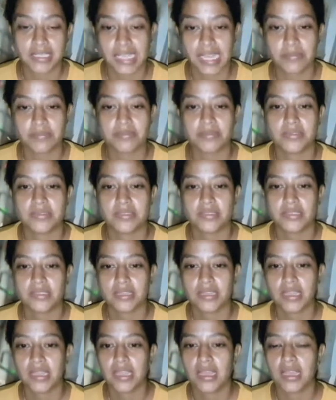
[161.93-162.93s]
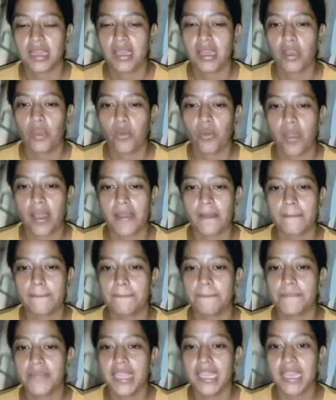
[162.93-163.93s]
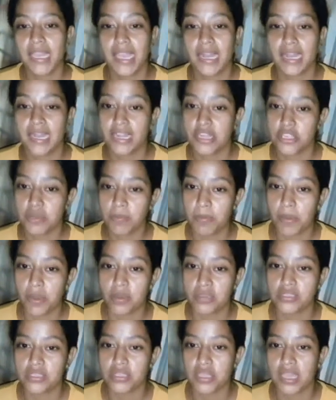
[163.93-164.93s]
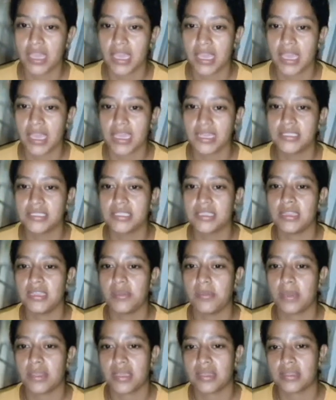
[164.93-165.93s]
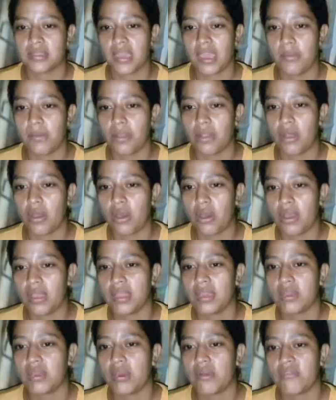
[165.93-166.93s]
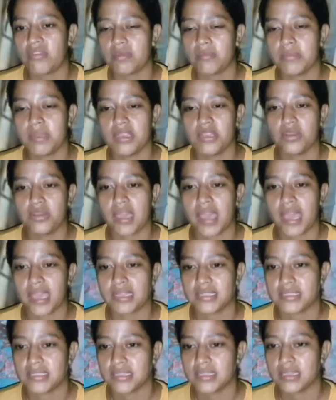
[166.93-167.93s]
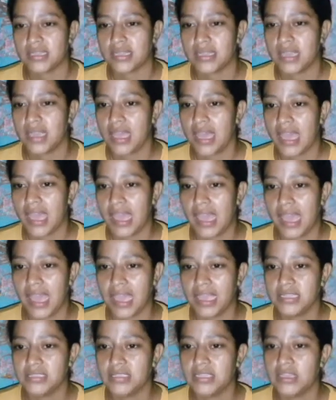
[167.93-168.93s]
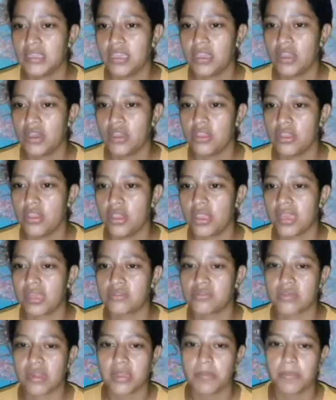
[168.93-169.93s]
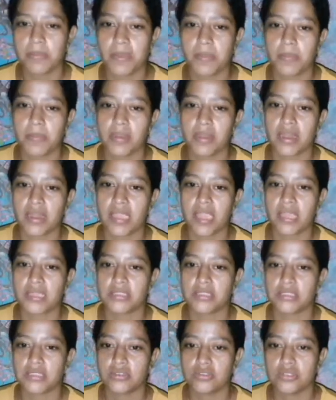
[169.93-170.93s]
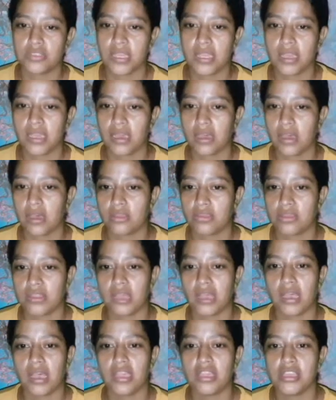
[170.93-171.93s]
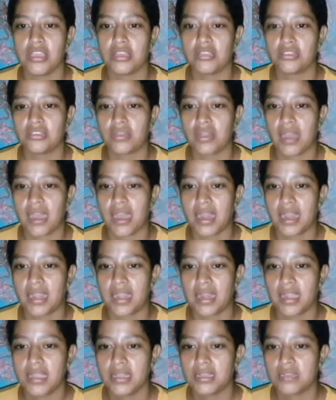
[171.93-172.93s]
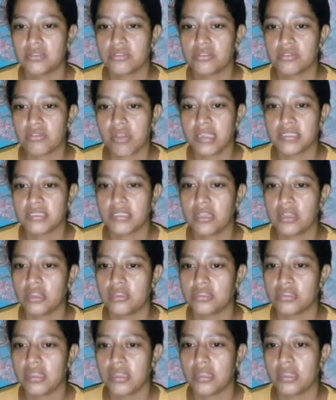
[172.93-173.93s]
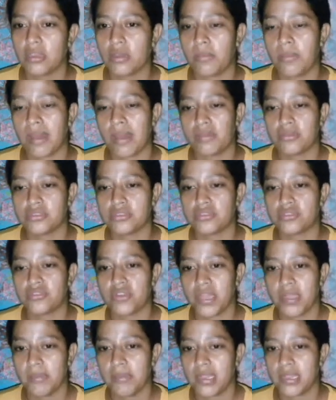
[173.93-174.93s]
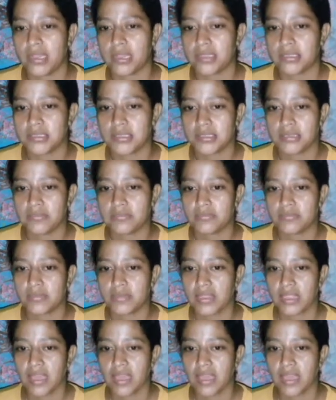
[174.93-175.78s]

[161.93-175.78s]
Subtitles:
Steps: 1. In a large pot, heat the vegetable oil over medium heat. Add the onion and red pepper and saute until onions are translucent about 3 minutes.